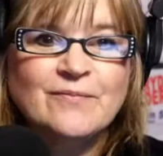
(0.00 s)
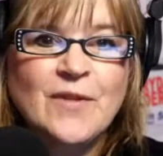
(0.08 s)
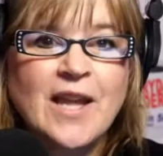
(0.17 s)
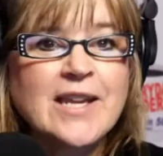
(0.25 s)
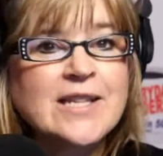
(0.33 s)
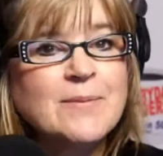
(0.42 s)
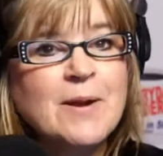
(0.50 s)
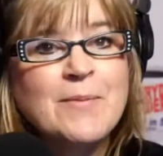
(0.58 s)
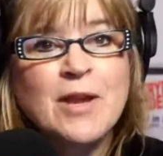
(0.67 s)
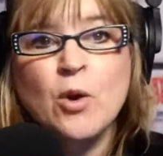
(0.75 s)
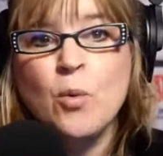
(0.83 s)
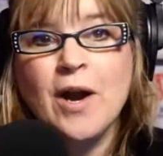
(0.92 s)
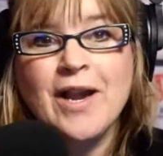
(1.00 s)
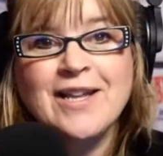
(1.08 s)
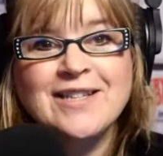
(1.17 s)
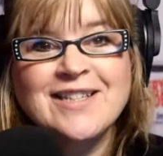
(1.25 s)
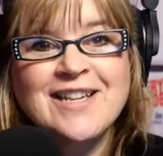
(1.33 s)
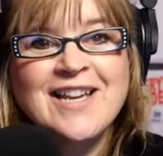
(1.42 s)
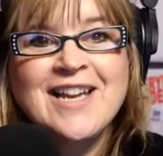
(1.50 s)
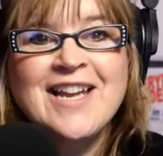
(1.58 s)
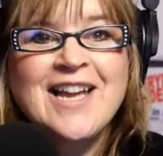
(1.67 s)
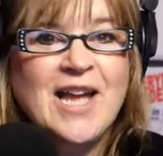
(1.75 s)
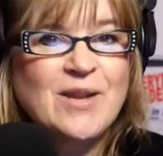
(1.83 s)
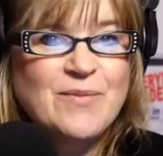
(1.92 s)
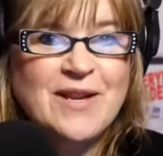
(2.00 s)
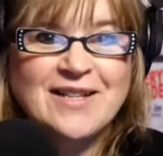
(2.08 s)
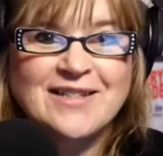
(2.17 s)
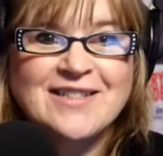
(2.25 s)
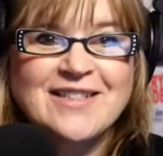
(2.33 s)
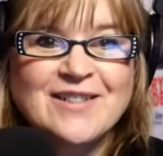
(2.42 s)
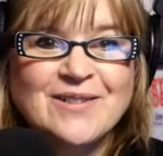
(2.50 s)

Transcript: And it's by being quiet and being still.